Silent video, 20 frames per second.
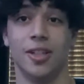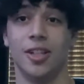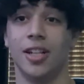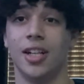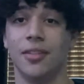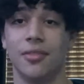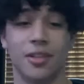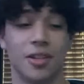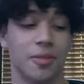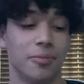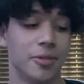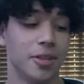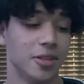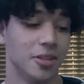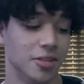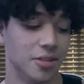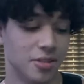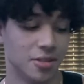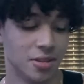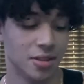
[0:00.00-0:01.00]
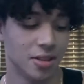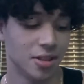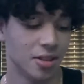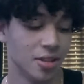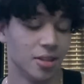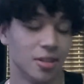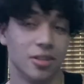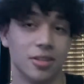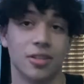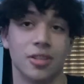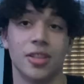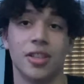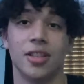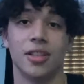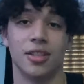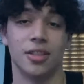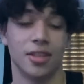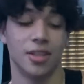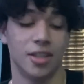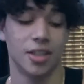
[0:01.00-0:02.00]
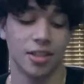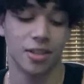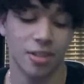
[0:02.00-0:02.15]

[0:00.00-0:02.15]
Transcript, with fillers: have our opinions. So yeah, got